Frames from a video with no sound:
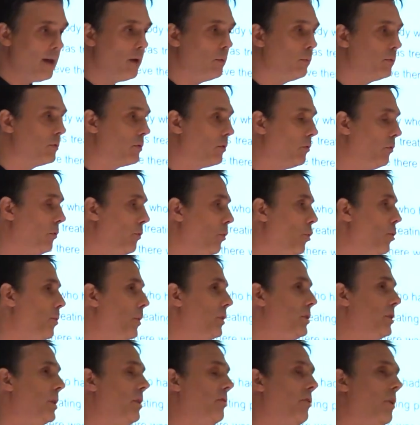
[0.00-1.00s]
who was the former
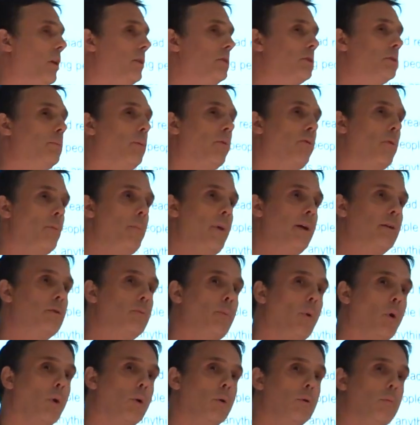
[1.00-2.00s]
Chief Constable of the
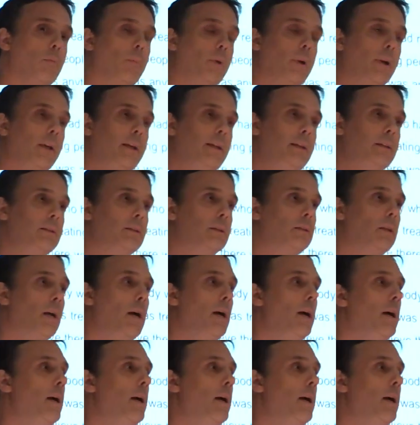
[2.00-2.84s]
Metropolitan Police,